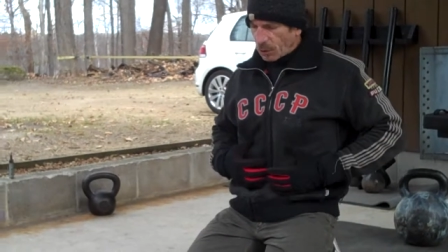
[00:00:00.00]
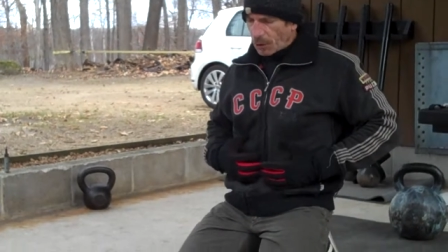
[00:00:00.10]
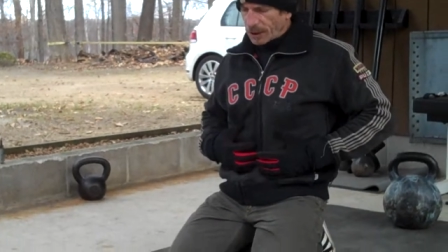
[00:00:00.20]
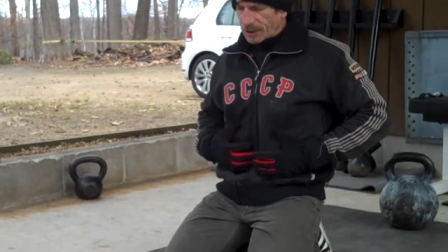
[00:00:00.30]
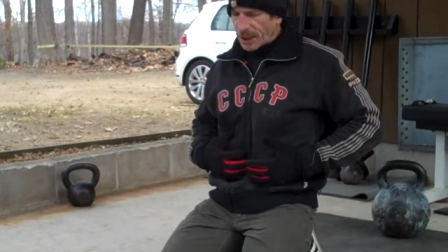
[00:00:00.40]

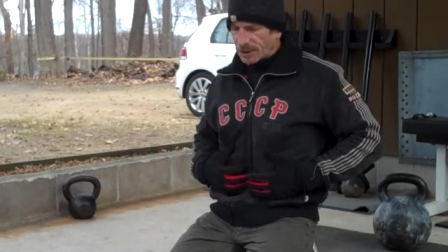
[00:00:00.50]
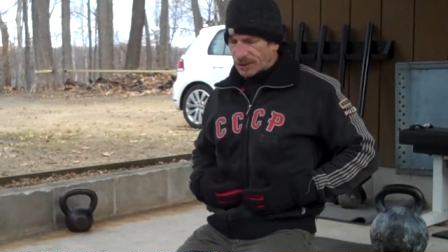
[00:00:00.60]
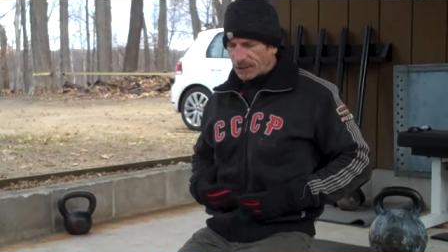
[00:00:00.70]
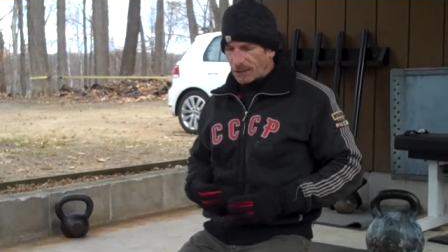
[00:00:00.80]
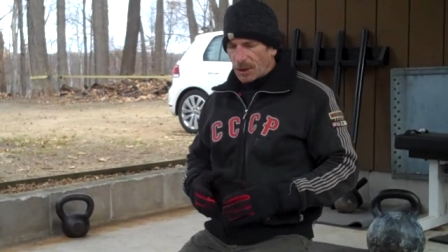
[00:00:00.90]
core
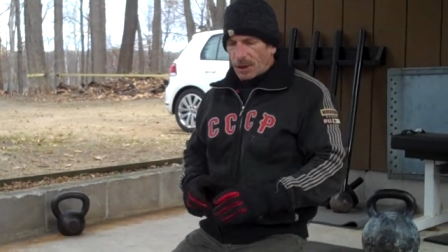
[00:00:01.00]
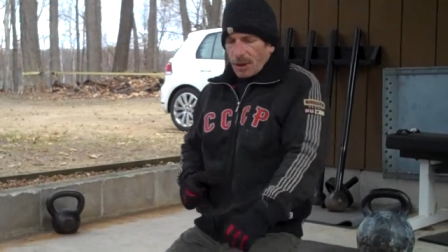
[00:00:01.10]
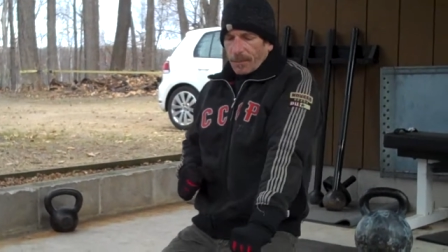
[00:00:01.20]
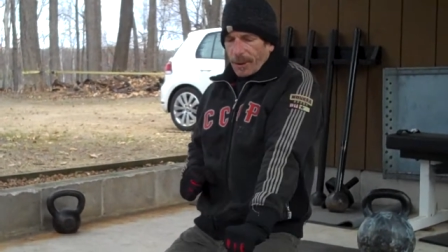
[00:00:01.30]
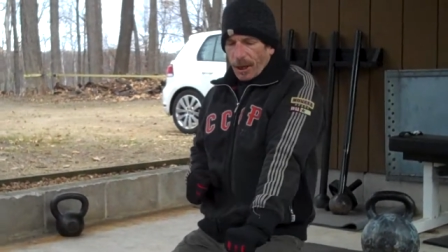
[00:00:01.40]
intensive,
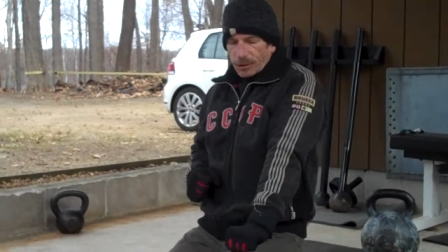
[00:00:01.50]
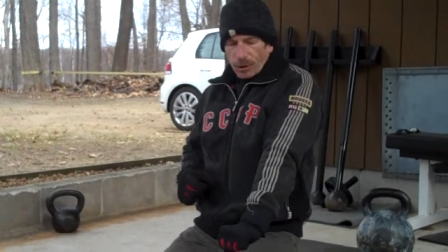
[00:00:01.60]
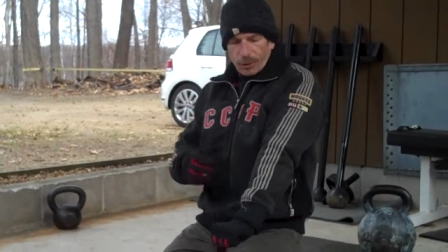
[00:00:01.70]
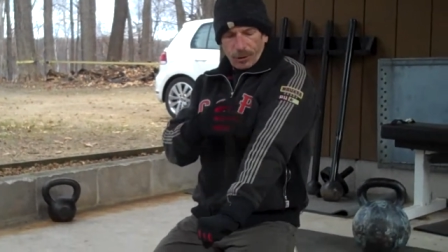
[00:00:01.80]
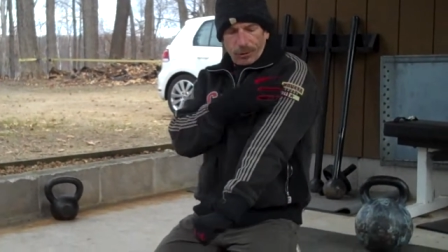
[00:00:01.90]
but
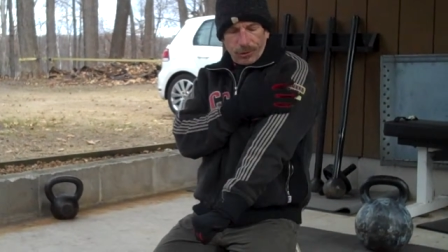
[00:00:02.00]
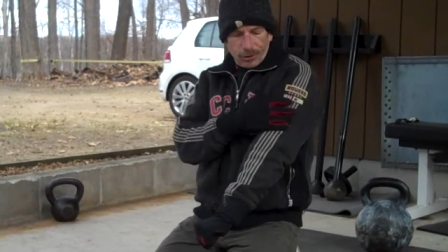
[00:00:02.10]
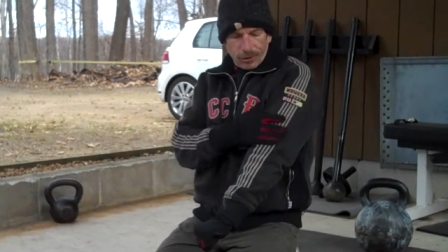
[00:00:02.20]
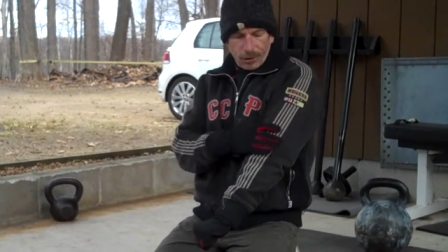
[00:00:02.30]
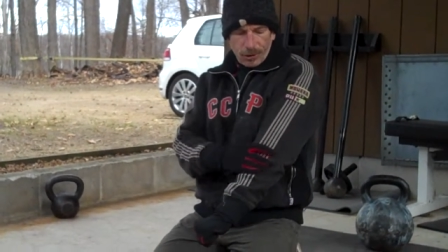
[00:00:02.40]
also it
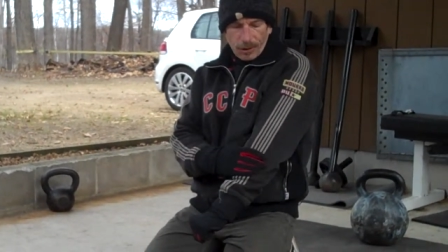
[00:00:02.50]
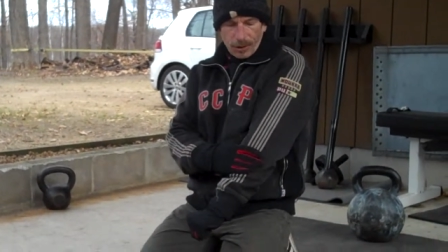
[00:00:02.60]
uses